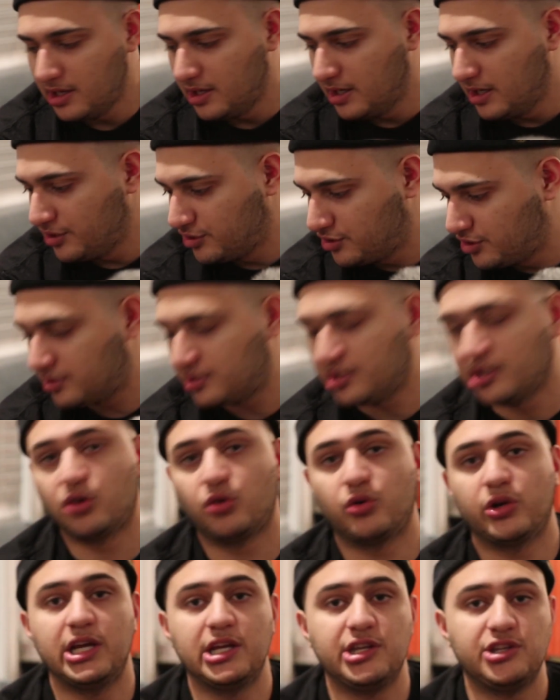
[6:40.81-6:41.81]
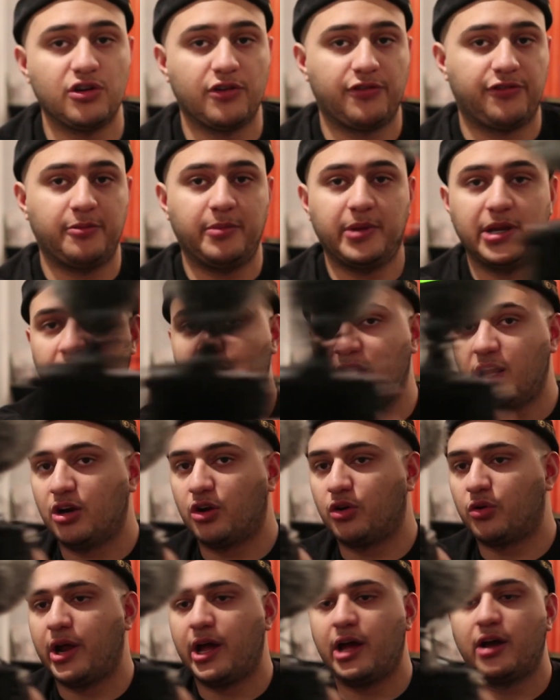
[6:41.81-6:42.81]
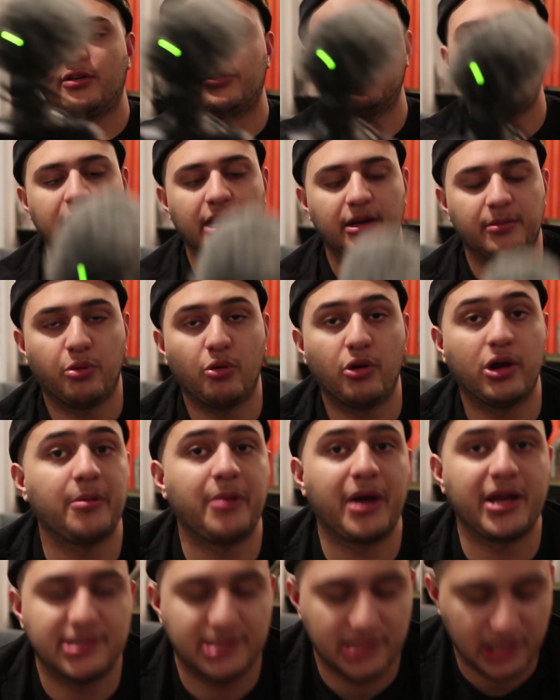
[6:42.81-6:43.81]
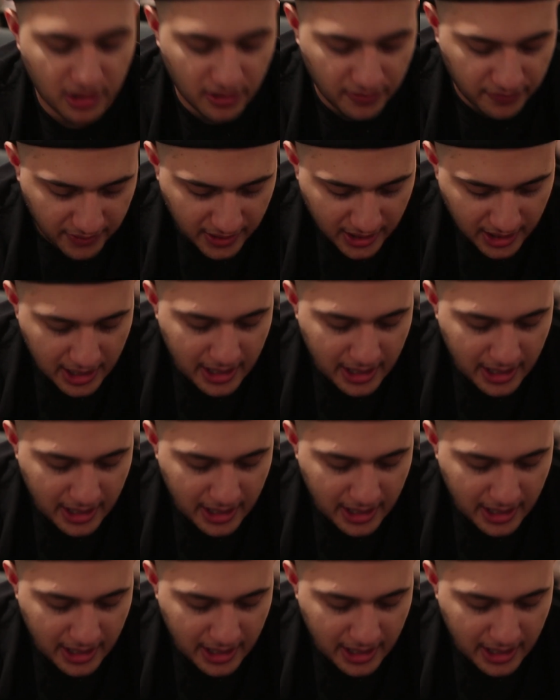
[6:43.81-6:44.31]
It's just a little easier for me to lug around and point at myself.